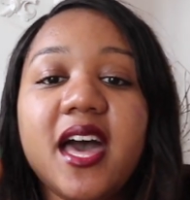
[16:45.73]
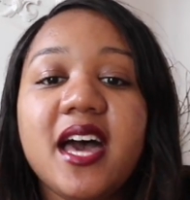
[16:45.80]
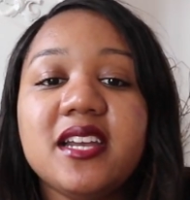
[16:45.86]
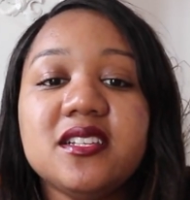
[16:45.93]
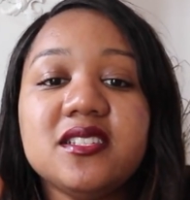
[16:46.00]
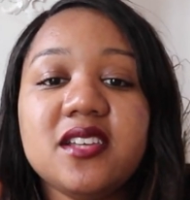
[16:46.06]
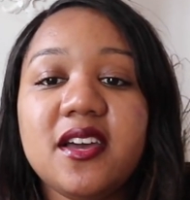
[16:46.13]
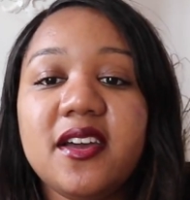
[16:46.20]

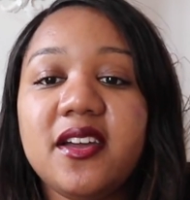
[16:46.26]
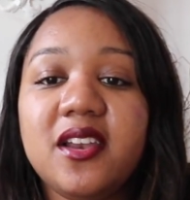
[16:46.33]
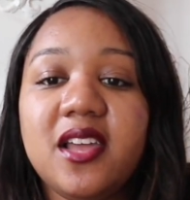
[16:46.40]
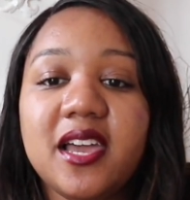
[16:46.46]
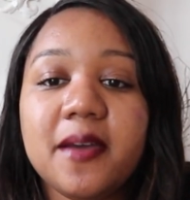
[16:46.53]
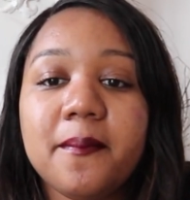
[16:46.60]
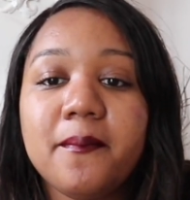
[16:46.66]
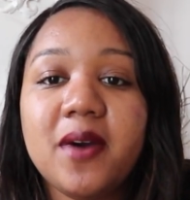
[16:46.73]
And so
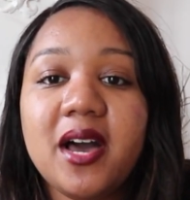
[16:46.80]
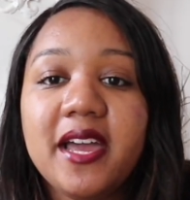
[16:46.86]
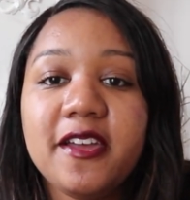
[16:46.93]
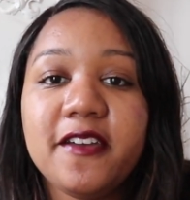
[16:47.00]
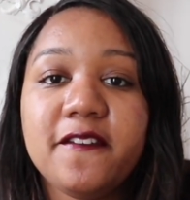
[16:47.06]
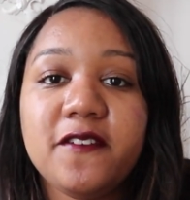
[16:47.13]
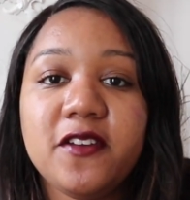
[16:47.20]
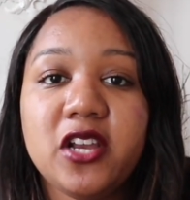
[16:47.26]
like
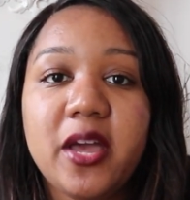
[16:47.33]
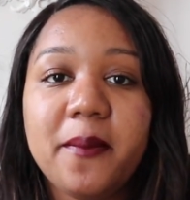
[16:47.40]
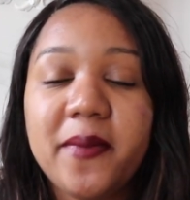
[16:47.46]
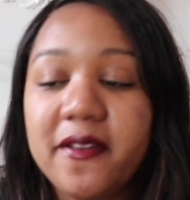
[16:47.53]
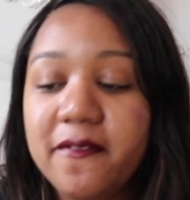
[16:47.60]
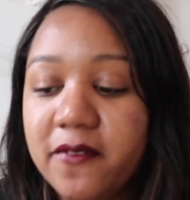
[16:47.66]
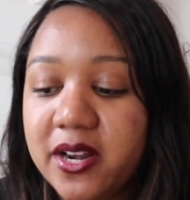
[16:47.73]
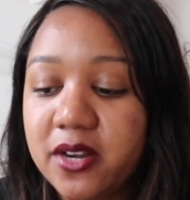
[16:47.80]
my food and
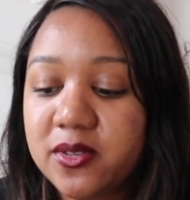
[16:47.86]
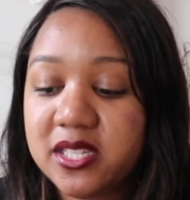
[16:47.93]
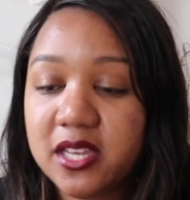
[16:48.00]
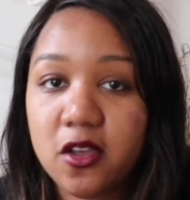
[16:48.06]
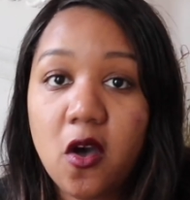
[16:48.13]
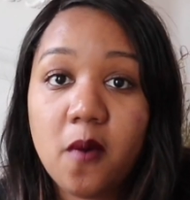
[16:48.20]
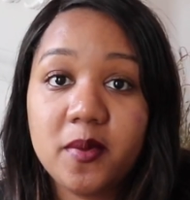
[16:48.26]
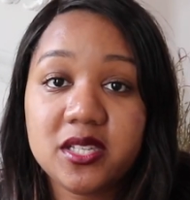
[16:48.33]
my friend was
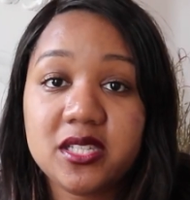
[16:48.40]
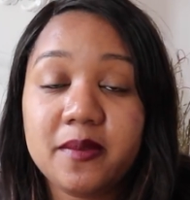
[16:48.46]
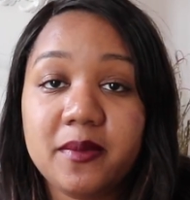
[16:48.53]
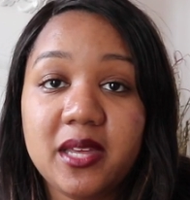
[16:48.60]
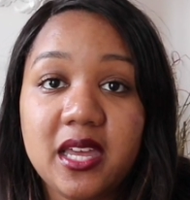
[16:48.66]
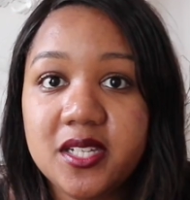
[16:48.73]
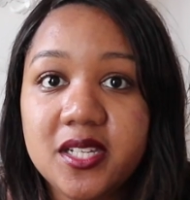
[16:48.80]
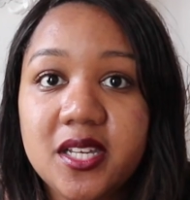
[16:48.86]
sitting opposite
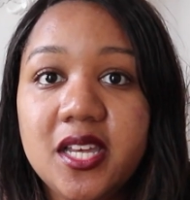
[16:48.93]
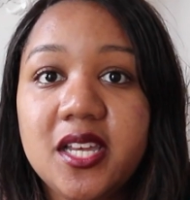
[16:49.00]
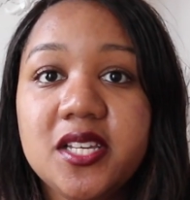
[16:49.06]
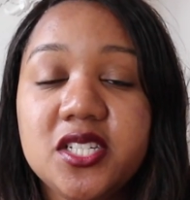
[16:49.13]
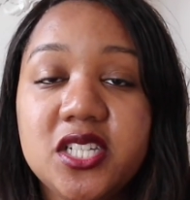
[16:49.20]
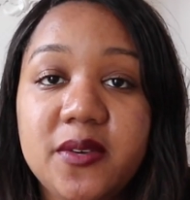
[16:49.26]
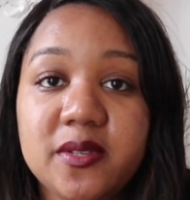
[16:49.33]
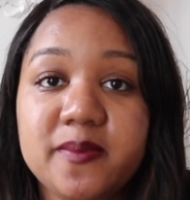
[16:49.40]
me.
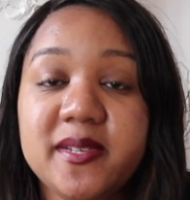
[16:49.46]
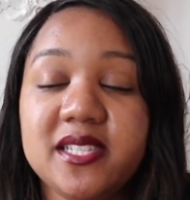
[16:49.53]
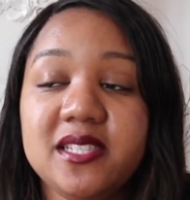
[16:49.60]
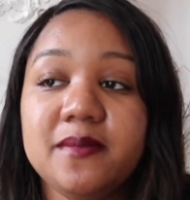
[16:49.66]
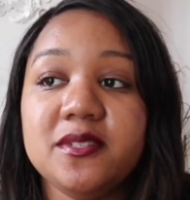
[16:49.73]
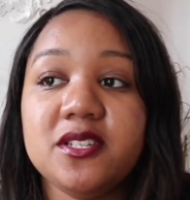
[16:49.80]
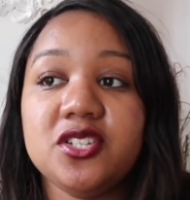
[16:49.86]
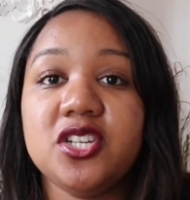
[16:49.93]
She was
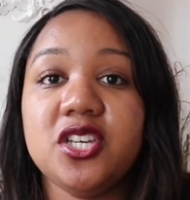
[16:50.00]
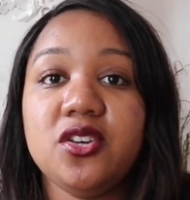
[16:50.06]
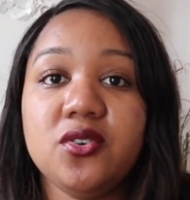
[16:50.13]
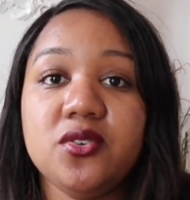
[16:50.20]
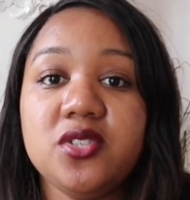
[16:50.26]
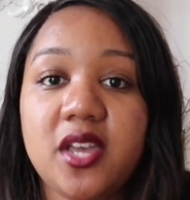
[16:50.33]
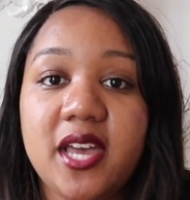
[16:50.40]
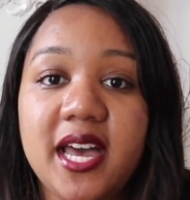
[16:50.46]
Muslim, so she
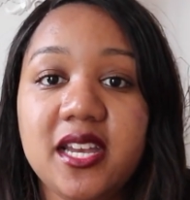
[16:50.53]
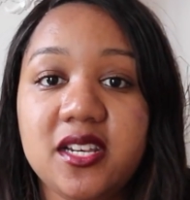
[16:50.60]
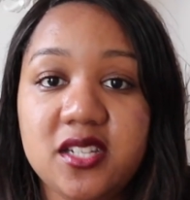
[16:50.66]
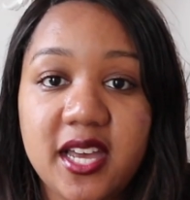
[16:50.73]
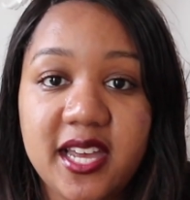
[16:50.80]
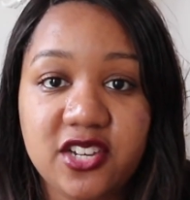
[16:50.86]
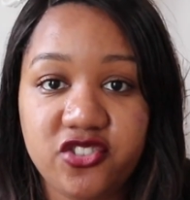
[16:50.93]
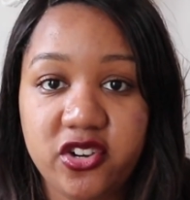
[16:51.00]
also had
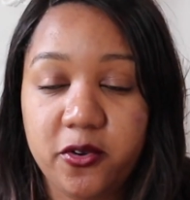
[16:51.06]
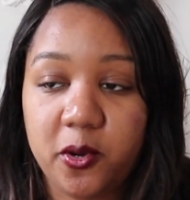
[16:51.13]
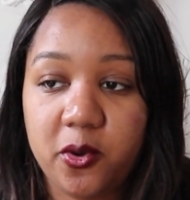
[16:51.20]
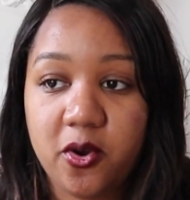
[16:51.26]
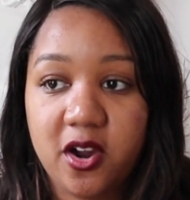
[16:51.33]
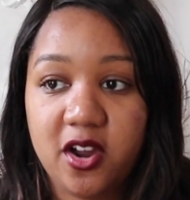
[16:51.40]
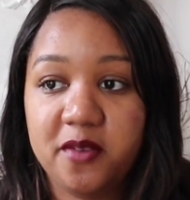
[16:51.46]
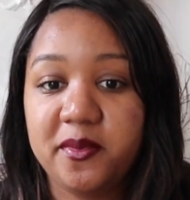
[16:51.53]
dietary
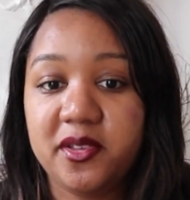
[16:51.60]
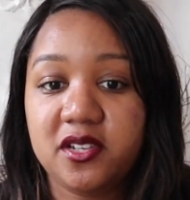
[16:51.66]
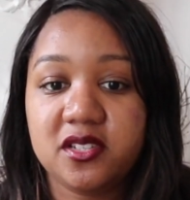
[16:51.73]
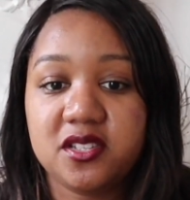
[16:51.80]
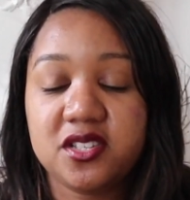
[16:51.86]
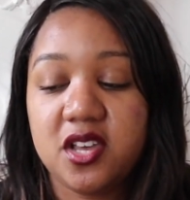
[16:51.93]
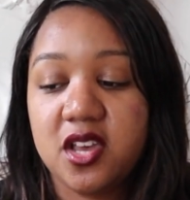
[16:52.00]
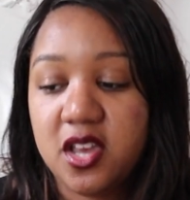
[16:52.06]

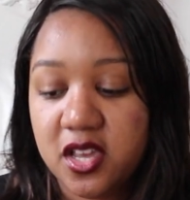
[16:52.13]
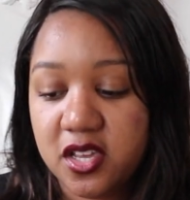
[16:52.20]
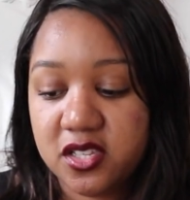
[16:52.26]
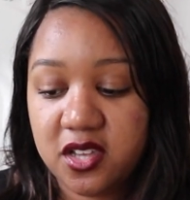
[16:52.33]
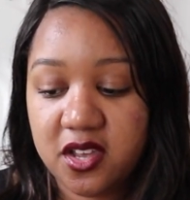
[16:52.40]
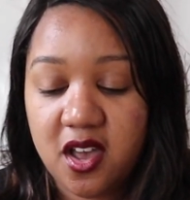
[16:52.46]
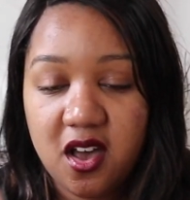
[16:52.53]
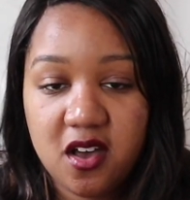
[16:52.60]
requirements.
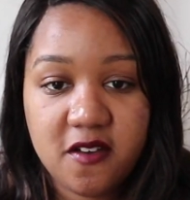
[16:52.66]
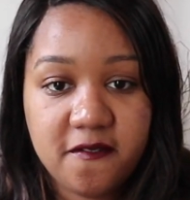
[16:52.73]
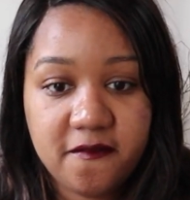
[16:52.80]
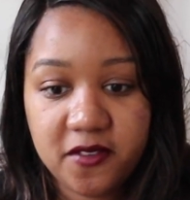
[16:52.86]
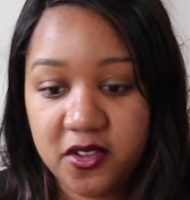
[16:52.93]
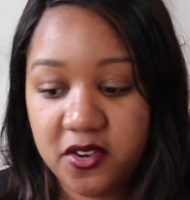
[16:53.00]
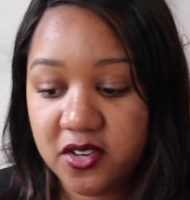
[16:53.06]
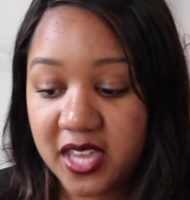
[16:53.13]
So our
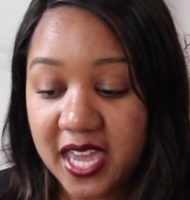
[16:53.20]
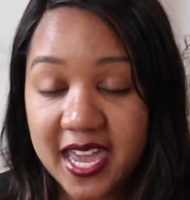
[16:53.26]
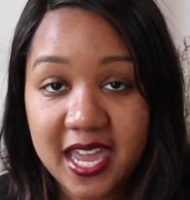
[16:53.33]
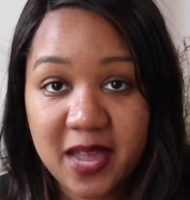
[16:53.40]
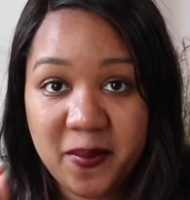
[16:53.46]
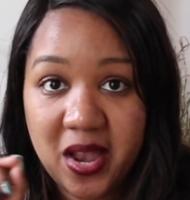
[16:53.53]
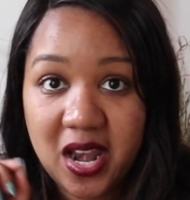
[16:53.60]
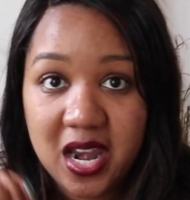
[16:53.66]
food
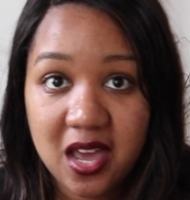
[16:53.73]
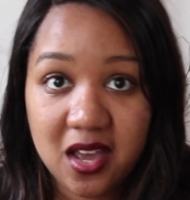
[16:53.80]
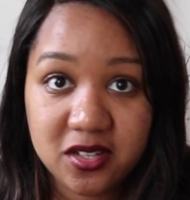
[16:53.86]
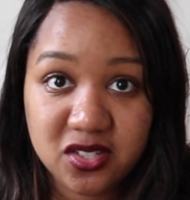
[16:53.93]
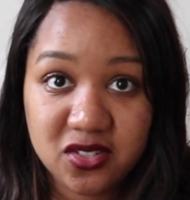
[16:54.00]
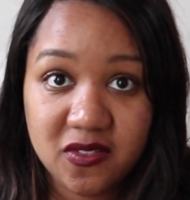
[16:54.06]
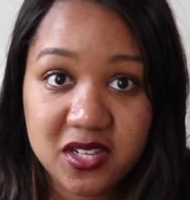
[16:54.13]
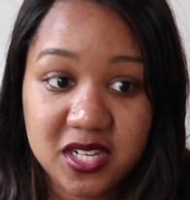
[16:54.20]
came
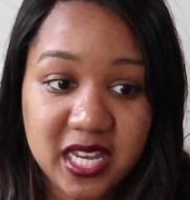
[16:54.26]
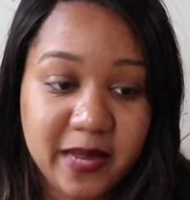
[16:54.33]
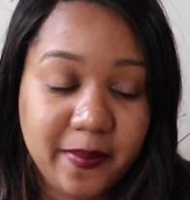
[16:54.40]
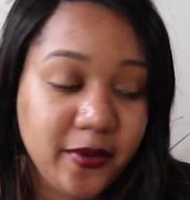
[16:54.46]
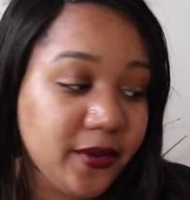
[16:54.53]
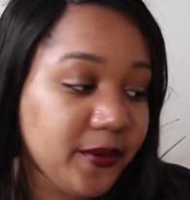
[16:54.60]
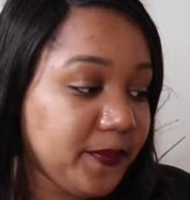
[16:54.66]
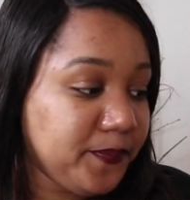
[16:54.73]
last on the
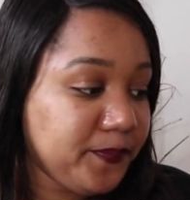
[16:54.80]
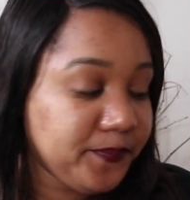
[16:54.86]
table.